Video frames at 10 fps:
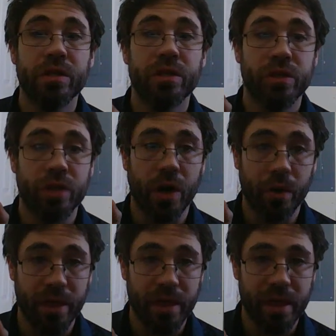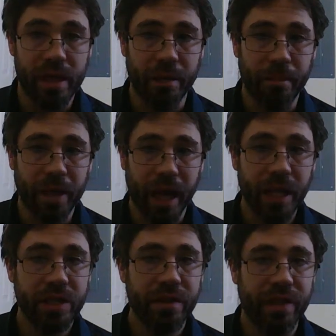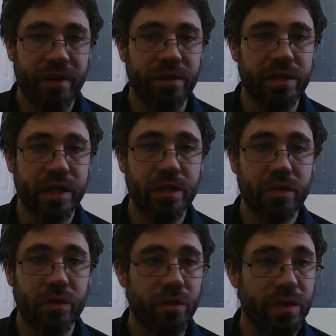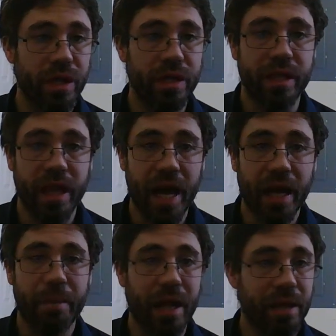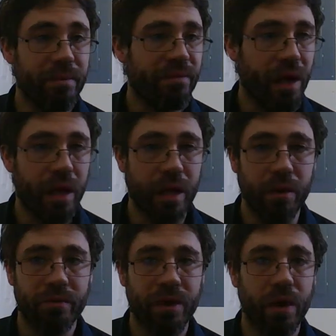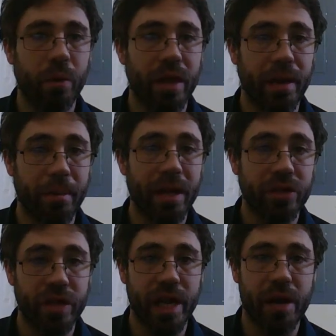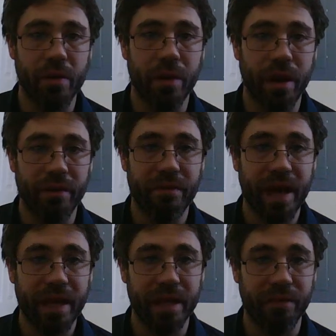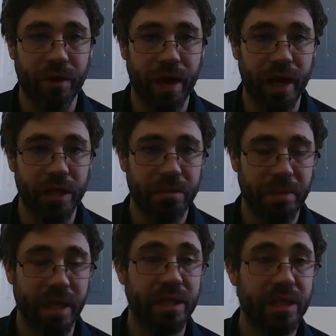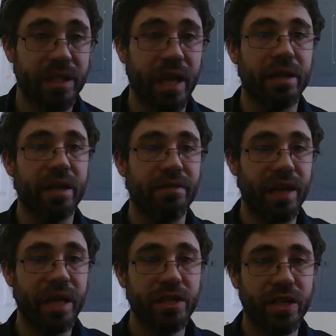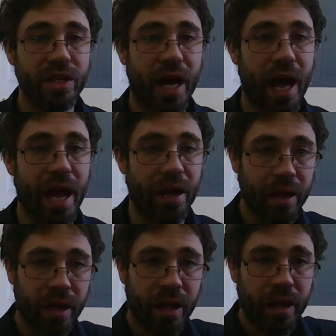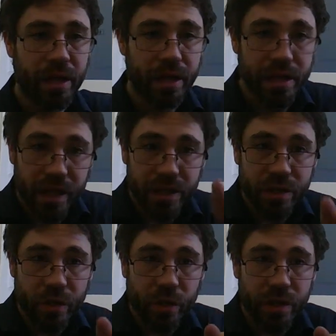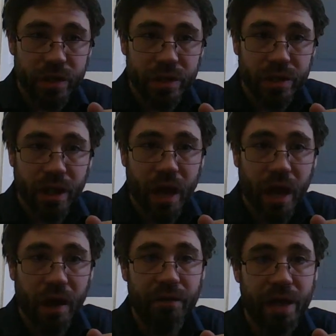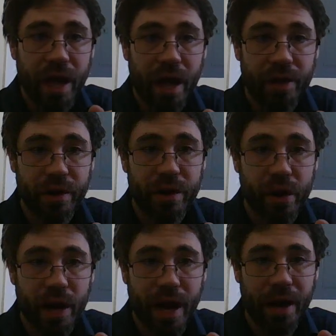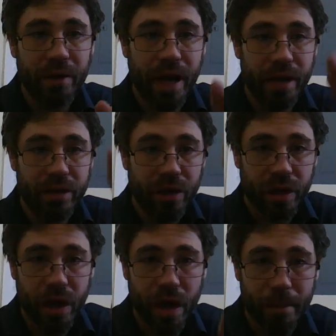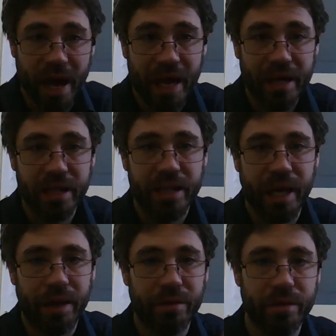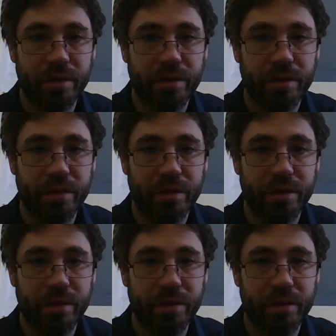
So the implication of that for z-scores is that that can make them fall within a much narrower effective range. Because the standard deviation is higher, the z-scores of the other non-outliers are compacted down.